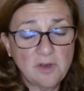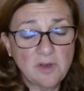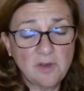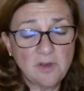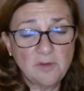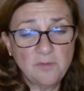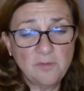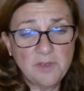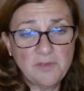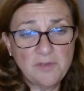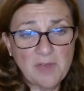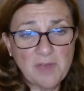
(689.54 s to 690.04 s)

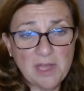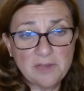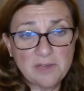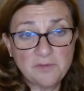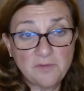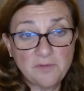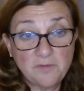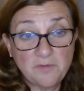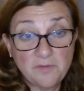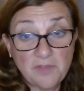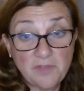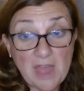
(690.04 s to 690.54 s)
We've had
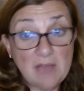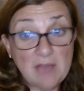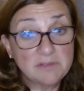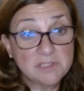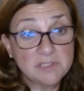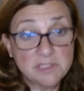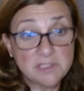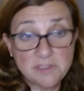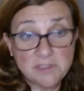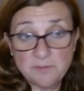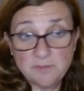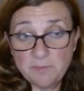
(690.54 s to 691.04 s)

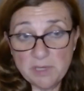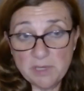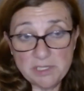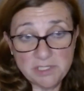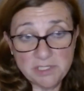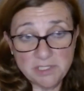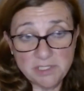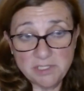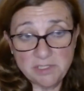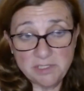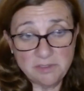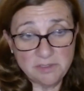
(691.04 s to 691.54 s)
thousands of
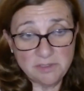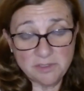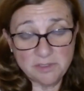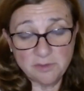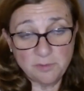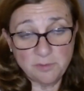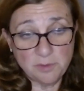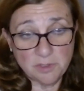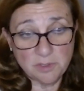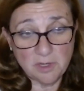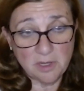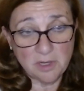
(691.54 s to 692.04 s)
patients use
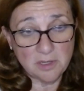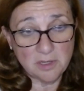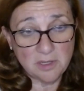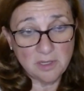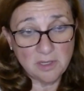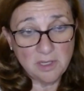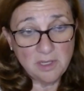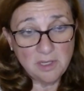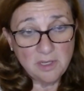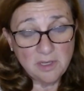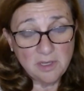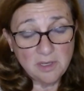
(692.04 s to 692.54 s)
UberDoc
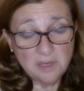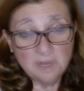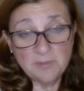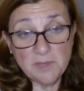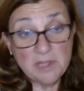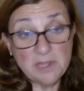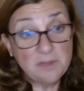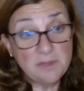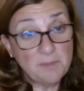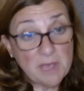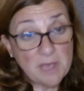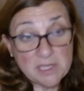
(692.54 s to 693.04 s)

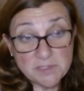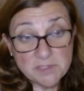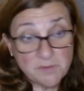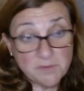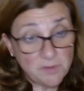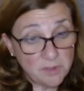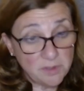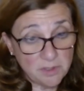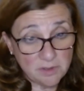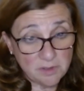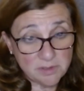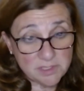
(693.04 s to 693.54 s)
in the past few
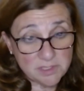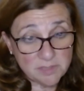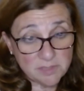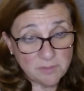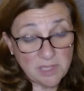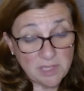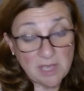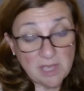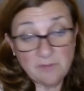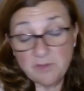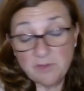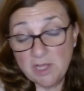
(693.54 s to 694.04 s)
years, and we
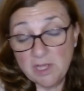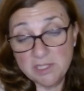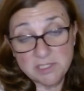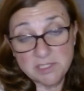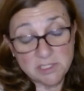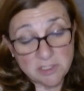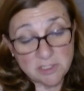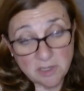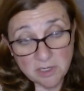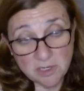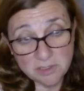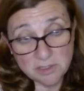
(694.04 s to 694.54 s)
have lots of
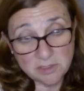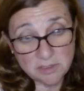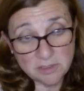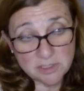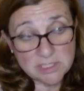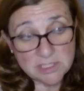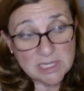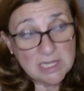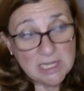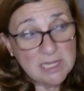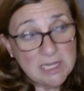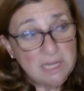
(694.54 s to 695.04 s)
doctors.
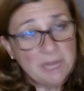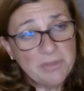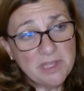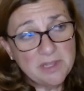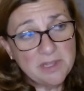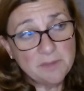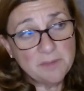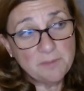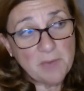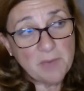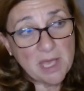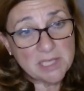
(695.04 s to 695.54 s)
In
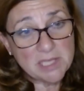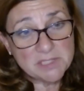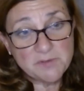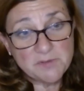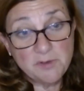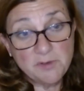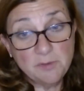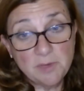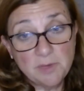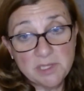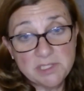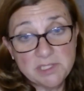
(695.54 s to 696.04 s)
the past
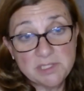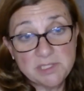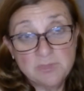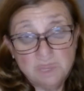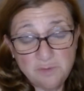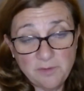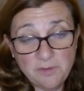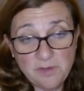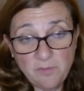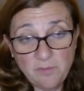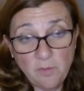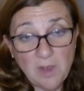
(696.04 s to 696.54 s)
few months,
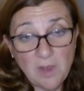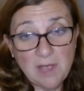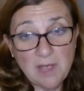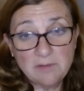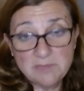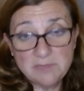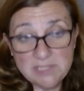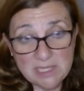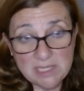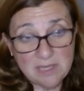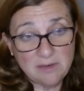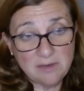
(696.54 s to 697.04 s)
we've
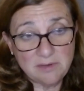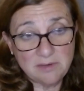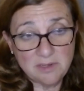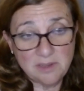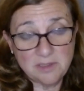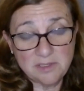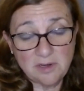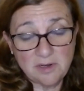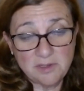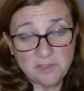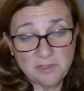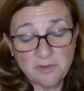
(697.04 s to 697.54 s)
wound down
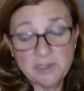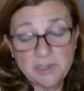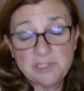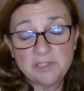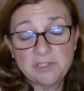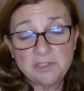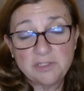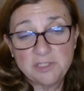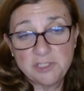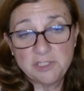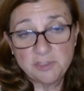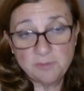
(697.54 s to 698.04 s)
our
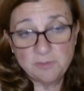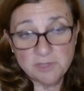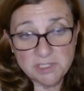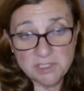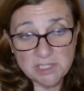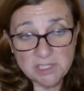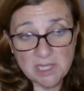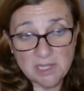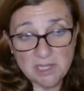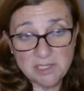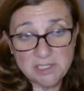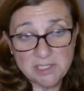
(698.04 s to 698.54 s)
direct-to-consumer
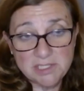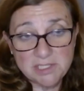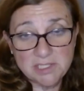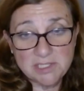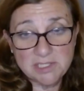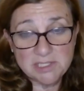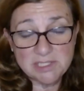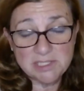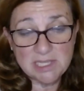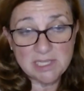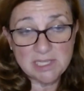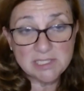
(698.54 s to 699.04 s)
side because it
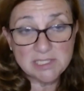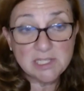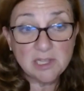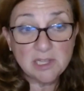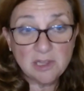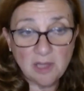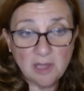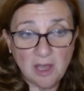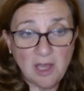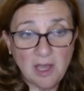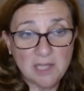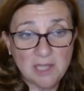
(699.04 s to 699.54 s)
takes a
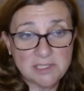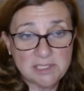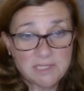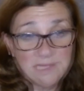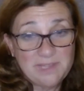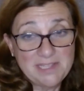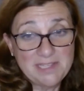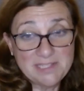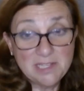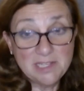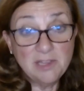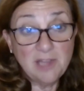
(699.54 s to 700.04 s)
lot.
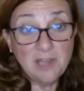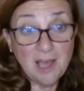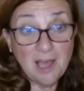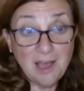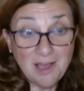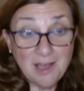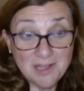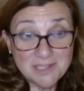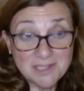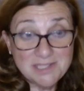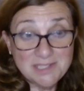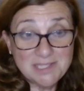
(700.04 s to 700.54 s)
It's a
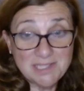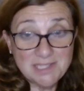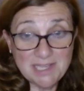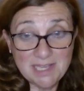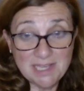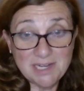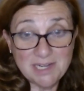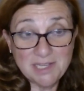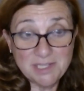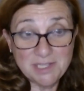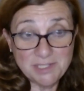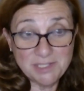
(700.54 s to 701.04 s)
lot to get
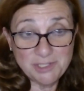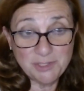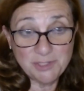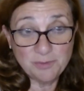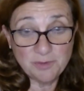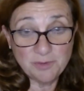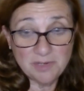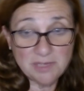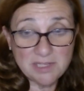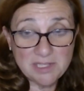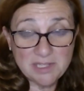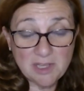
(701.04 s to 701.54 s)
a
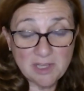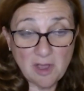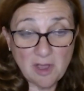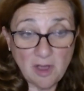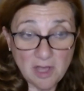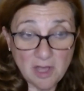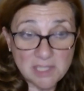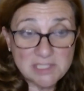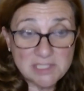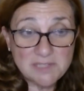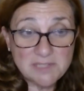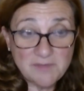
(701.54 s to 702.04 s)
consumer. The
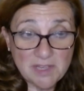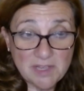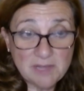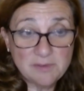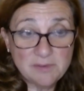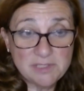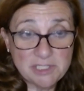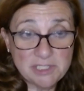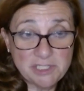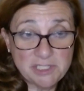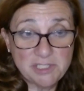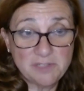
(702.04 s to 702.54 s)
cost of
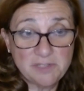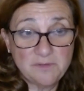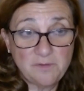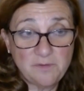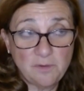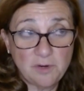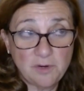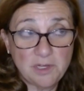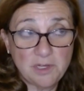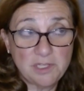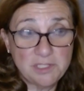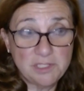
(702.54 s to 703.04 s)
acquisition
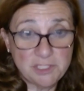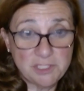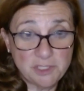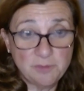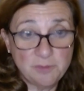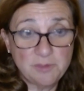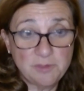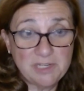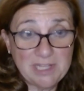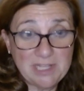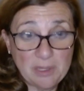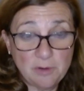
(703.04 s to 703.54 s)
for a
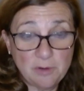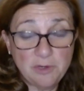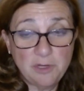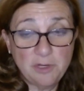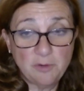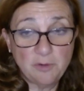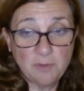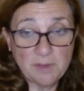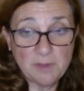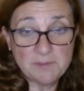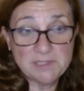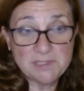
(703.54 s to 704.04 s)
consumer to go to your
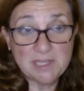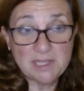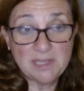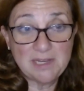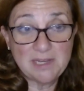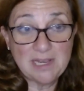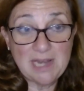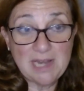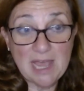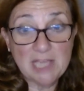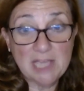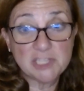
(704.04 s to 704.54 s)
website
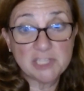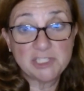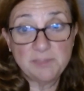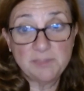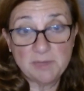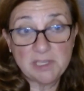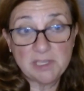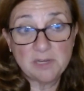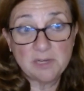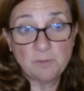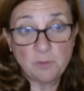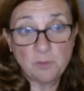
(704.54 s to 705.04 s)
and actually
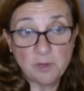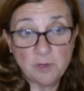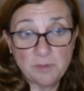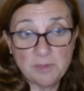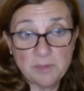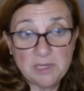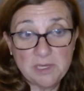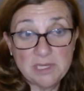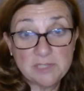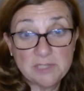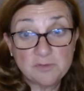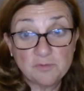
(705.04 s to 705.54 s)
make an
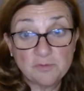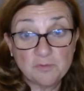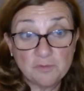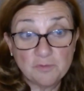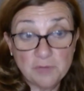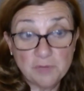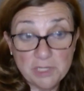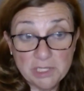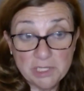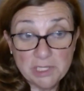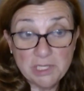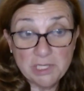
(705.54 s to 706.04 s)
appointment is
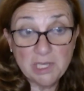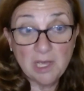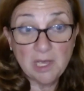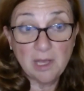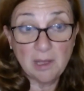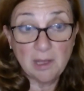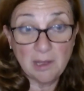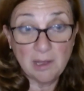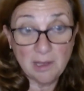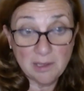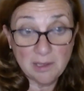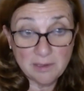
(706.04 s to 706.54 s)
really
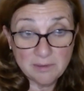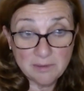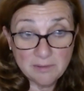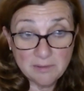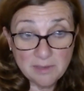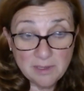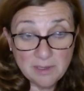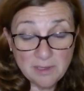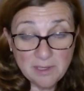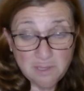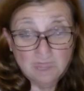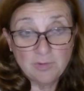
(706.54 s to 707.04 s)
high,
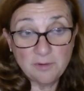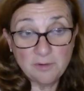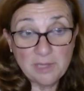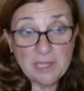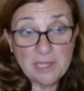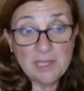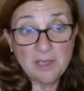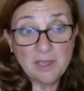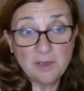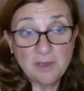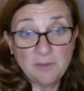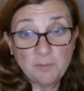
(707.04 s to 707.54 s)

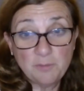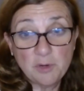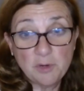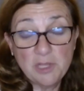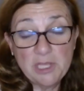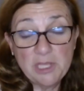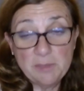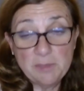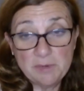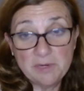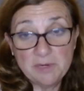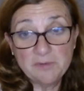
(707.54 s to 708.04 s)
like
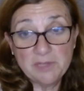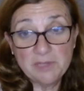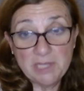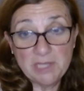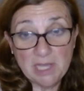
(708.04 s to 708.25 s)
prohibitively